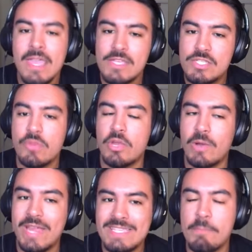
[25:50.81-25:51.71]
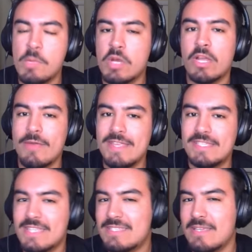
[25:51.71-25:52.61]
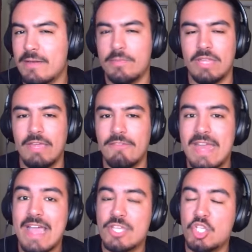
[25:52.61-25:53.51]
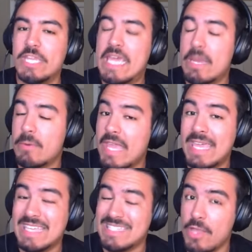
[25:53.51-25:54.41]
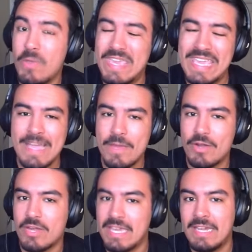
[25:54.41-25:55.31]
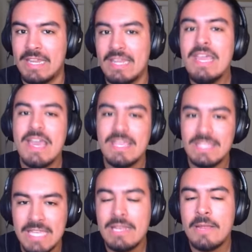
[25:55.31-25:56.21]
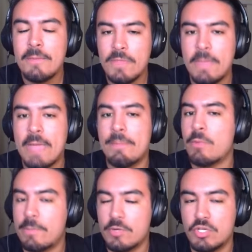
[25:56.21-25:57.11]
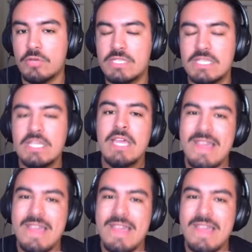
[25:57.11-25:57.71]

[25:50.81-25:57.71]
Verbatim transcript: So there is a myriad of reasons as to believe that actually Kari Lake is low-key a better candidate than the paper would produce.